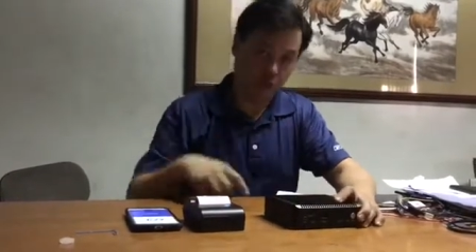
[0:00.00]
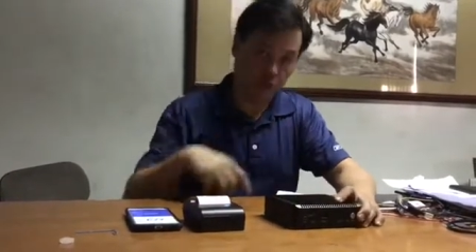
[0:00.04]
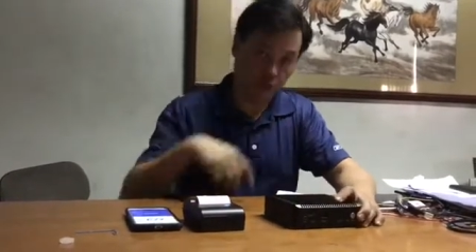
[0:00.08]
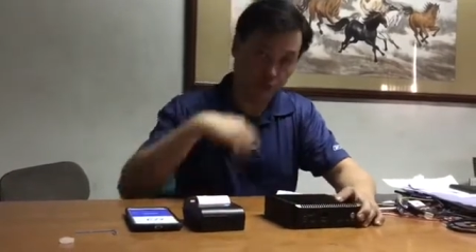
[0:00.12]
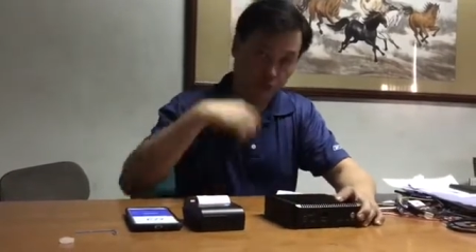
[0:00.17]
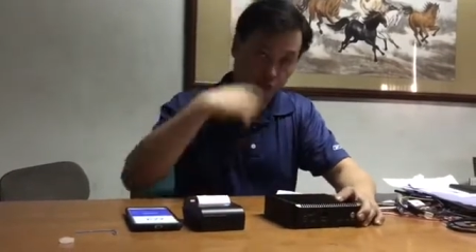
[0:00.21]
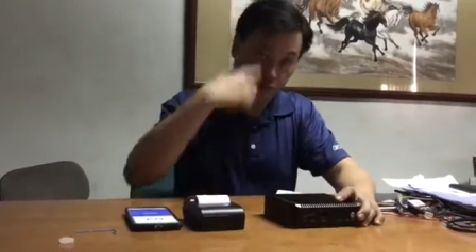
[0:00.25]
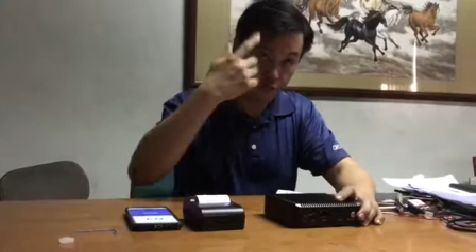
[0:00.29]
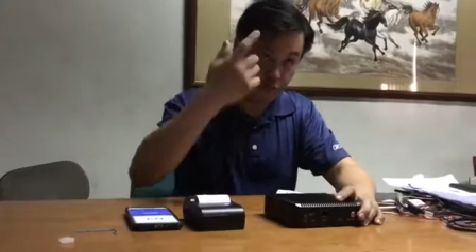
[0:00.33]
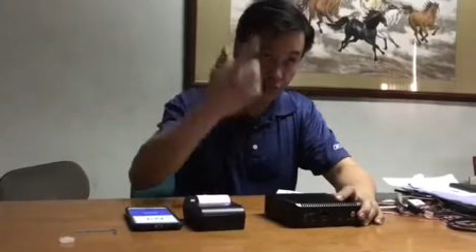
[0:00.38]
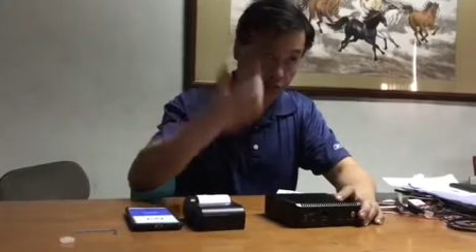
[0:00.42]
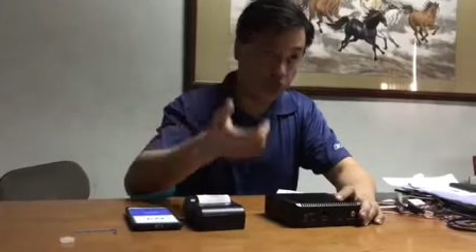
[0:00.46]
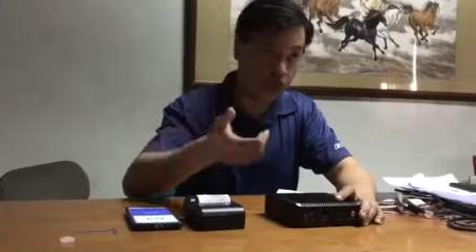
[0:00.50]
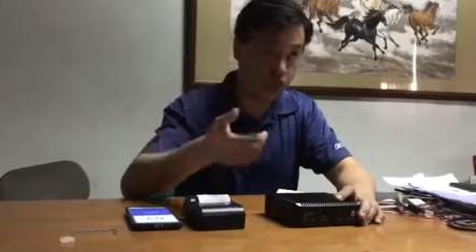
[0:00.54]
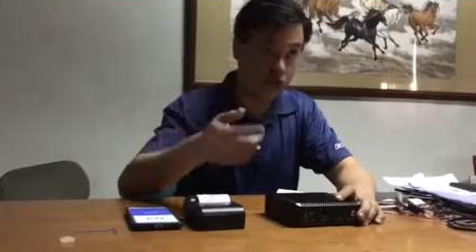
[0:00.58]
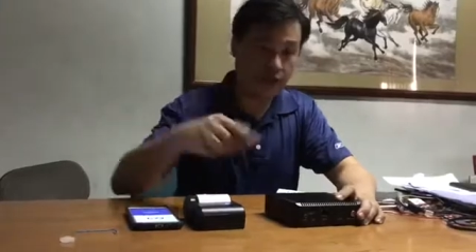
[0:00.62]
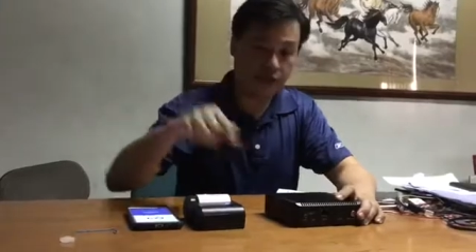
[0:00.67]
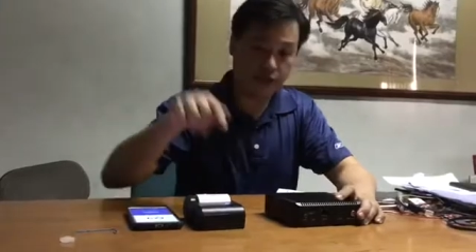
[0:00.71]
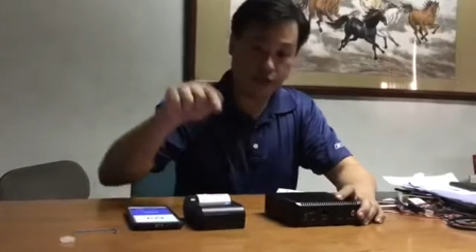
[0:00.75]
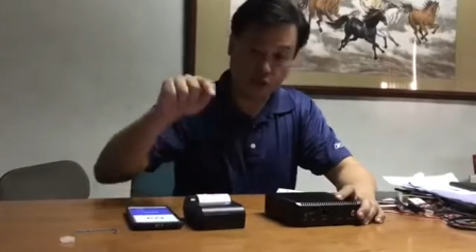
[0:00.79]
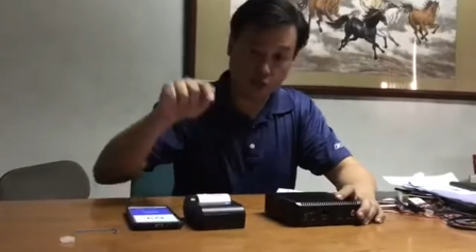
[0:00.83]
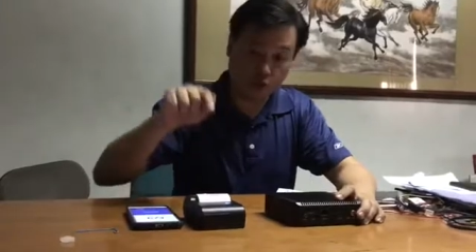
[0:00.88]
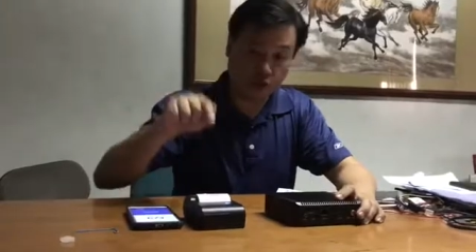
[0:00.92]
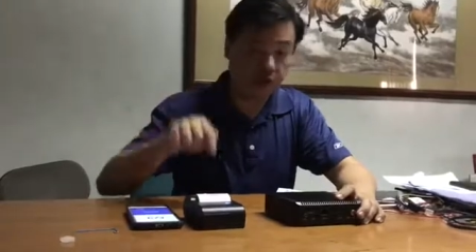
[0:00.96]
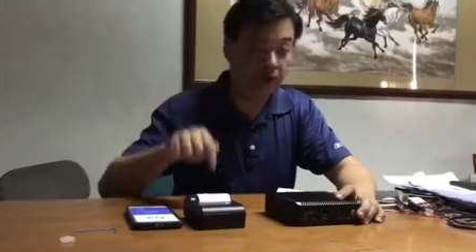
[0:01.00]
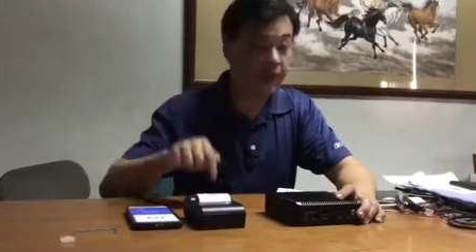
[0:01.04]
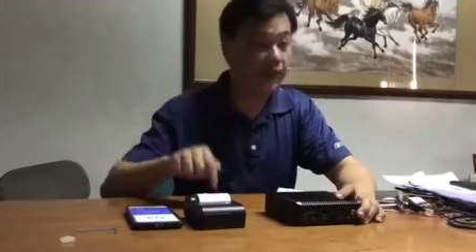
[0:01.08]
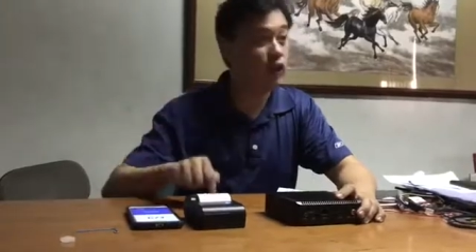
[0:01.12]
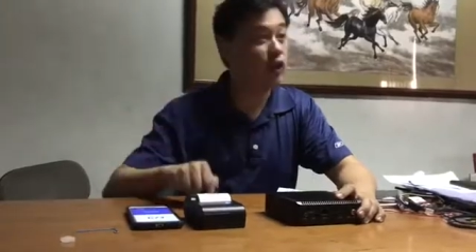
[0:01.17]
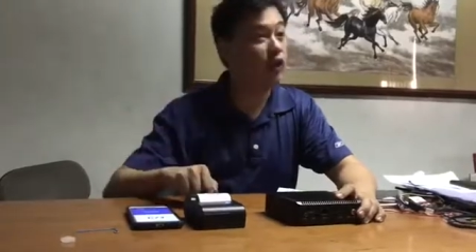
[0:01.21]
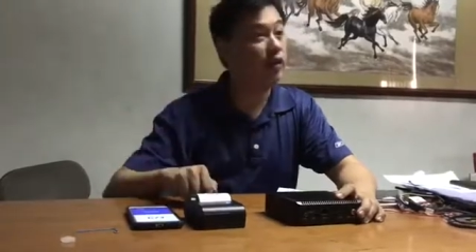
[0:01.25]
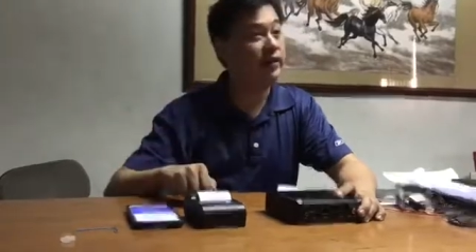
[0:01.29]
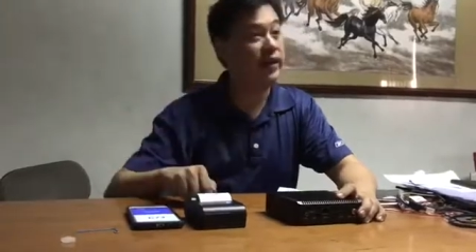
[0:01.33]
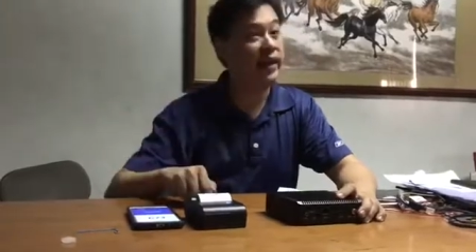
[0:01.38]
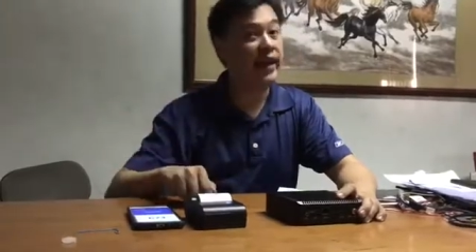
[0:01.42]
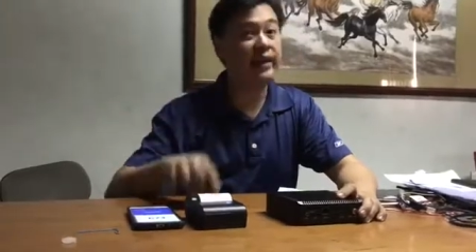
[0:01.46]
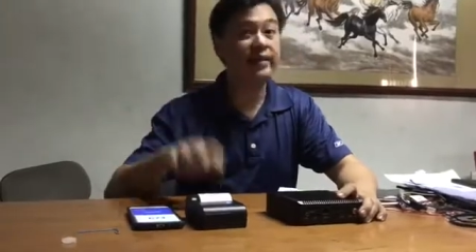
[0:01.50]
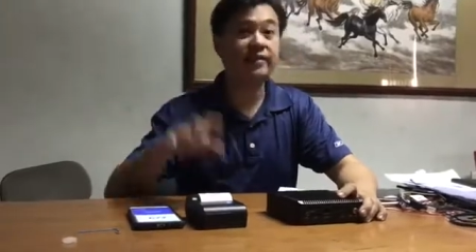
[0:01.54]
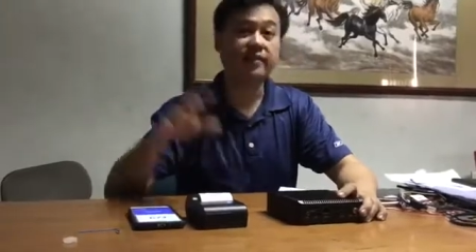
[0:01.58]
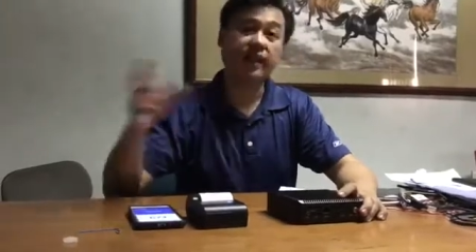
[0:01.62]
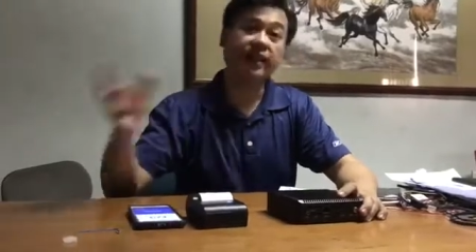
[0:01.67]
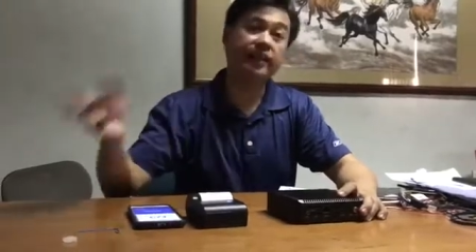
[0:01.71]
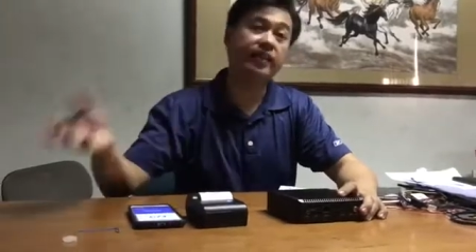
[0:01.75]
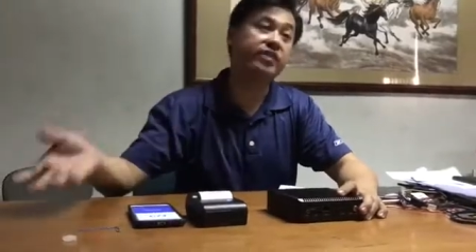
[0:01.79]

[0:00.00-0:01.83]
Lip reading: When you finish that, you click on next,